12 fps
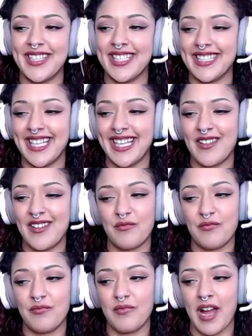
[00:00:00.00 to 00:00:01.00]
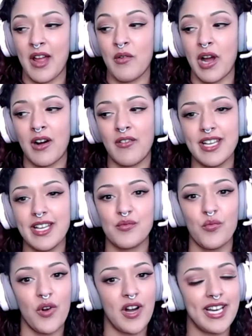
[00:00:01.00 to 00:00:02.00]
and like I always
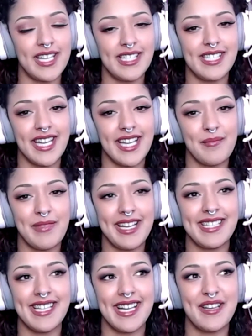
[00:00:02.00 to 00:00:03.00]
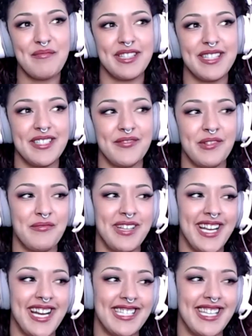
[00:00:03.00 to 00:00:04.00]
wanted to get mine done, but then when we
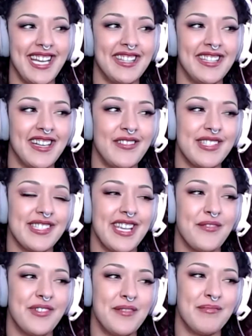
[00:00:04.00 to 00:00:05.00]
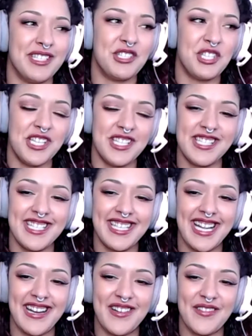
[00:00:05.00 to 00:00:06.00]
got together, I was like, would it be cheesy
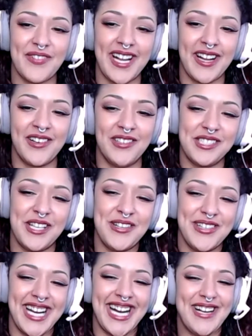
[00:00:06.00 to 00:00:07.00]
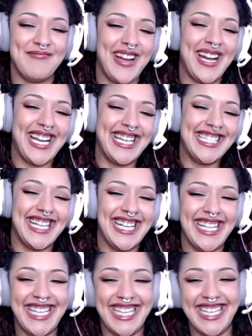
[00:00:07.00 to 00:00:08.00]
now if I also got mine
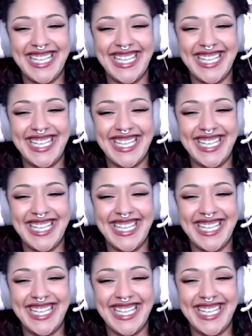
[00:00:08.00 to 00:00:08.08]
done?